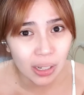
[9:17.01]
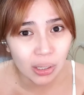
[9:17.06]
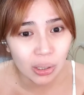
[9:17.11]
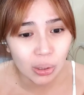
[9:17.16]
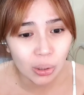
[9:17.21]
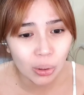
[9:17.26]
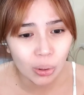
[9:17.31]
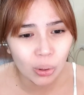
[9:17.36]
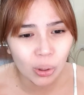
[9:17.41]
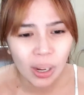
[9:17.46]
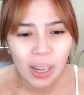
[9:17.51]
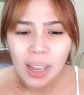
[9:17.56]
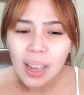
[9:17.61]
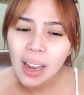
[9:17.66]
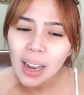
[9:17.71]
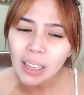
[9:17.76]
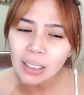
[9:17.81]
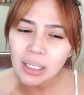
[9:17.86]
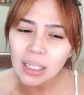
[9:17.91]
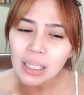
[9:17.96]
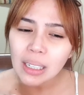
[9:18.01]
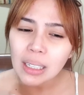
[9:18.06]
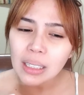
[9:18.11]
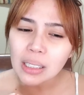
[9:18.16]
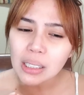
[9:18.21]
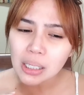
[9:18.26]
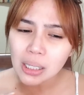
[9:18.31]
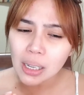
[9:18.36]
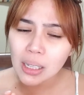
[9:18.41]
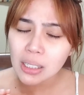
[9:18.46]
So, I think
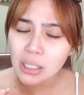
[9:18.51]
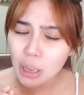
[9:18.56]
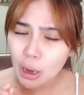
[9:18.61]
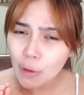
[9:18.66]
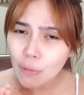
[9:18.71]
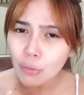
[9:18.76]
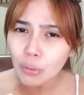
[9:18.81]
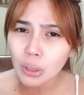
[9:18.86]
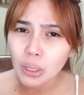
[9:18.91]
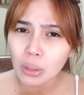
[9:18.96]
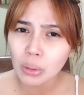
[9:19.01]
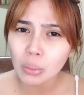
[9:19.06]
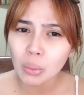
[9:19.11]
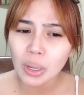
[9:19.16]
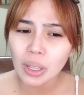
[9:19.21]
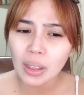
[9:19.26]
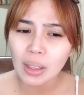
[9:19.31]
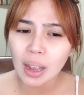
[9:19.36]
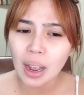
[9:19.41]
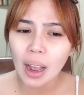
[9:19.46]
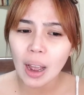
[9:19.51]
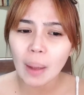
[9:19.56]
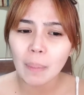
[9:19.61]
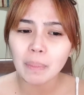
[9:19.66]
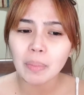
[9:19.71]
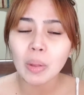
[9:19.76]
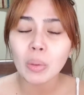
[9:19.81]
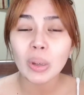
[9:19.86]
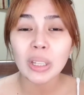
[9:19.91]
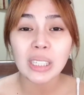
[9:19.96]
it's safer
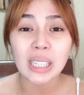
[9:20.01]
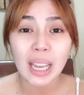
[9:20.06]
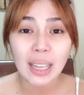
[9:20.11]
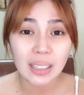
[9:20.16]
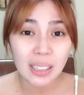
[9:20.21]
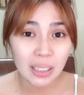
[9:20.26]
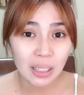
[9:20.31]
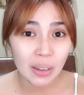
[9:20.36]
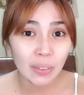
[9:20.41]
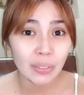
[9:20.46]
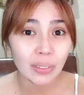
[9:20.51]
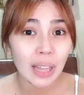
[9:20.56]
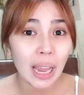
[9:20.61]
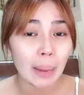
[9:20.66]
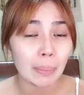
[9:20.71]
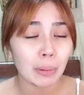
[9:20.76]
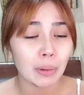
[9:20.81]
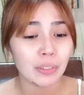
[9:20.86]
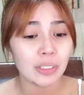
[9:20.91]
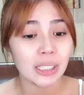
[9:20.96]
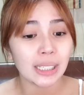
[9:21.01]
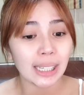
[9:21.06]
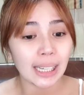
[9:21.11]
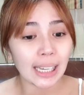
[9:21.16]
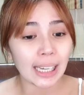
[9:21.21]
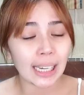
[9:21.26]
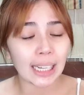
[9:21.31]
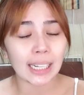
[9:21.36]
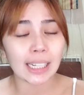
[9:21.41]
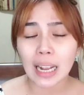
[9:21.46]
with sensitive type of
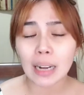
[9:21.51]
skin.